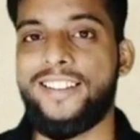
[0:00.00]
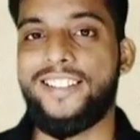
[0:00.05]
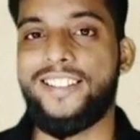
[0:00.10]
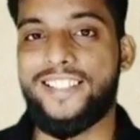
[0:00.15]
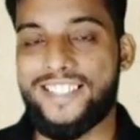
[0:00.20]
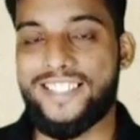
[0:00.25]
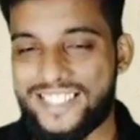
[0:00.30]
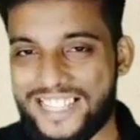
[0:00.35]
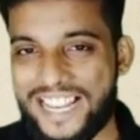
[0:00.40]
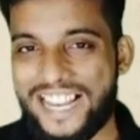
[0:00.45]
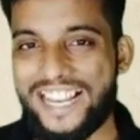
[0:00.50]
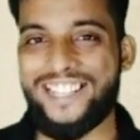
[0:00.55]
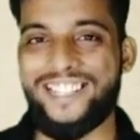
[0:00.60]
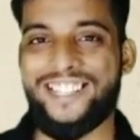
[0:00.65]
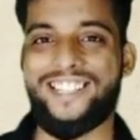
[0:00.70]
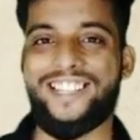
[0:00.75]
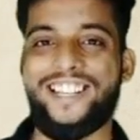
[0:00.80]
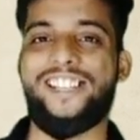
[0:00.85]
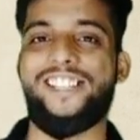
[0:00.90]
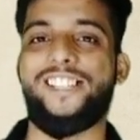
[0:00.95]
Sign
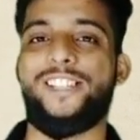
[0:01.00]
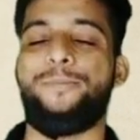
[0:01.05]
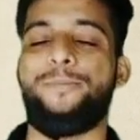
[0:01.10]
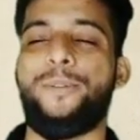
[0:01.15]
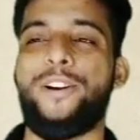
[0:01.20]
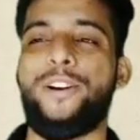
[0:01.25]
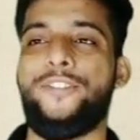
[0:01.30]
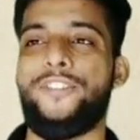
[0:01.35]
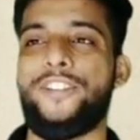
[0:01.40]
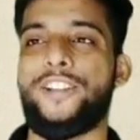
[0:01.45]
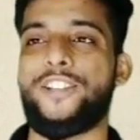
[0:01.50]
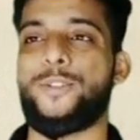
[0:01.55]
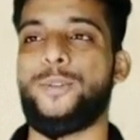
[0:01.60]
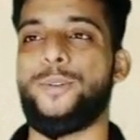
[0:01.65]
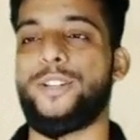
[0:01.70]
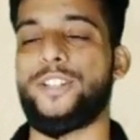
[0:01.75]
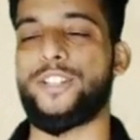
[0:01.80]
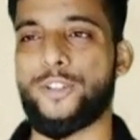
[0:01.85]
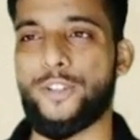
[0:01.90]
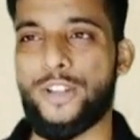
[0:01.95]
change. Perfect
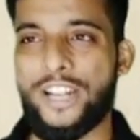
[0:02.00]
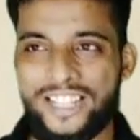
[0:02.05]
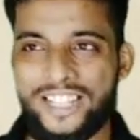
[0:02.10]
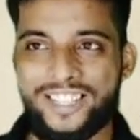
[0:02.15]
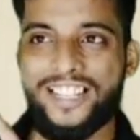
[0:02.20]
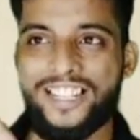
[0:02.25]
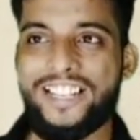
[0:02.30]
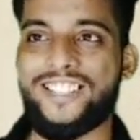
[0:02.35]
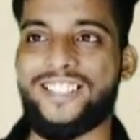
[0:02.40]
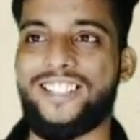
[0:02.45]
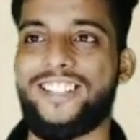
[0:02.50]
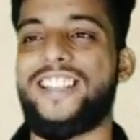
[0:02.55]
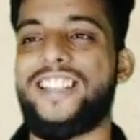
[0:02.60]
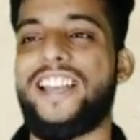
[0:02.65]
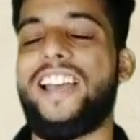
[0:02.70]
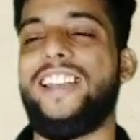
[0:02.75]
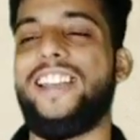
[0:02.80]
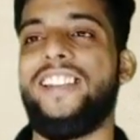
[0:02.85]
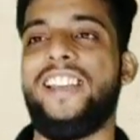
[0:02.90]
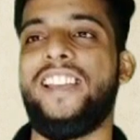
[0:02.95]
students. So let us change the
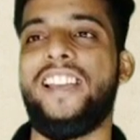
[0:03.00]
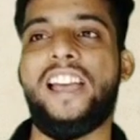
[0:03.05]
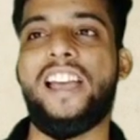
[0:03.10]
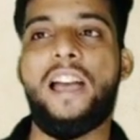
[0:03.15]
sign.